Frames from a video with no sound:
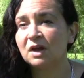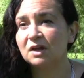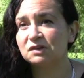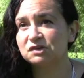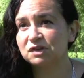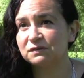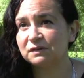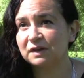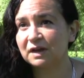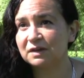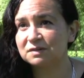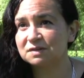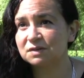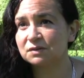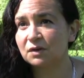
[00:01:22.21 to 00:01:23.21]
and chief and
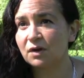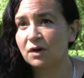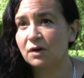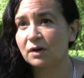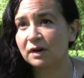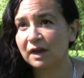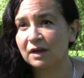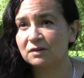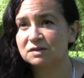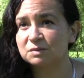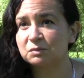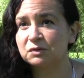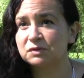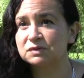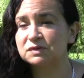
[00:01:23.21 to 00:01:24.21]
council are
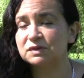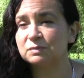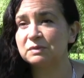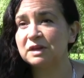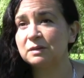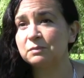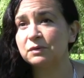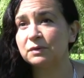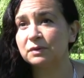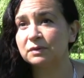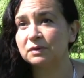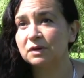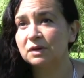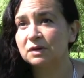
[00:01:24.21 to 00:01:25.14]
accountable to the people